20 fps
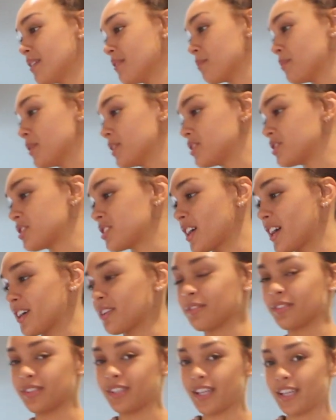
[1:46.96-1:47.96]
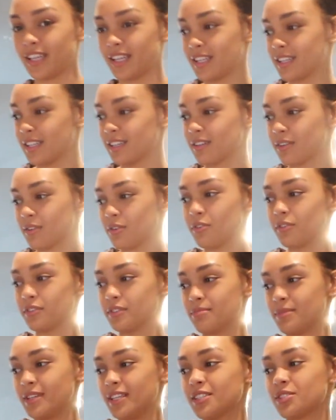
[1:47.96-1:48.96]
which I don't like
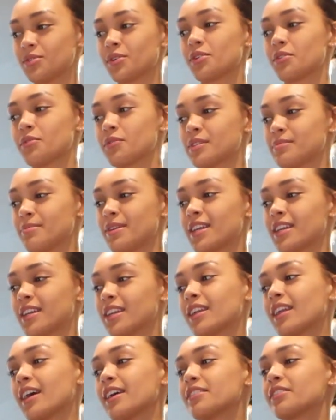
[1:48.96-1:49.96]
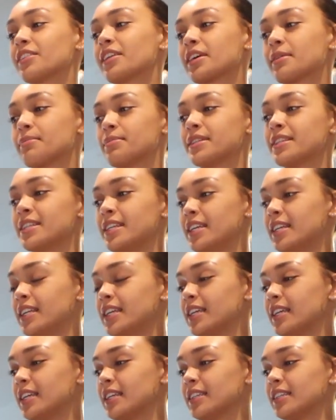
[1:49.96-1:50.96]
cold meat, so I always make it in either like a
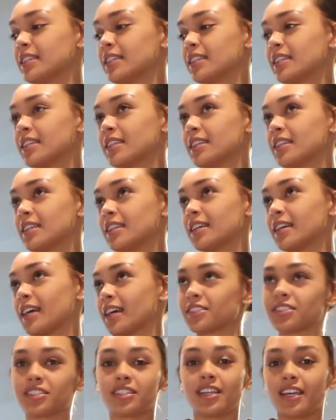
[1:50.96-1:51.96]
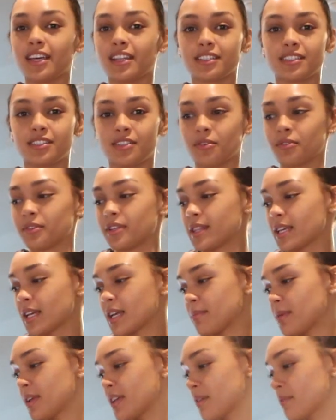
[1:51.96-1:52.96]
panini. Actually, yeah, that's the only thing I
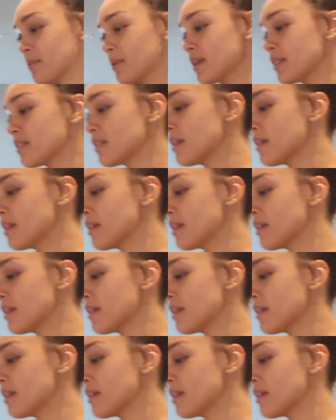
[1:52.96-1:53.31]
make it with.